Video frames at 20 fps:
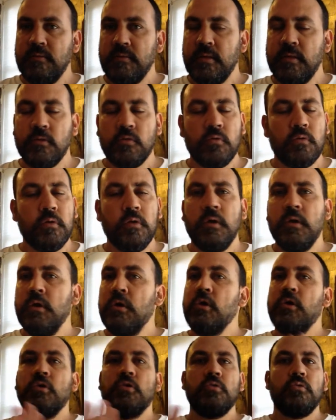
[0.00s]
century.
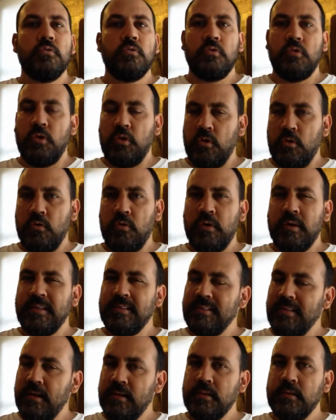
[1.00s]
No,
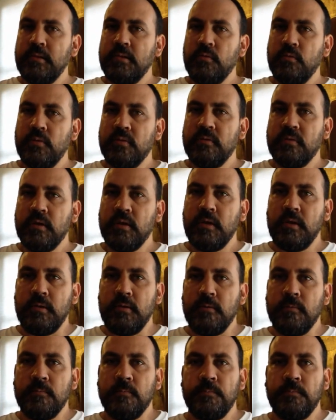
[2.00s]
exactly, once again.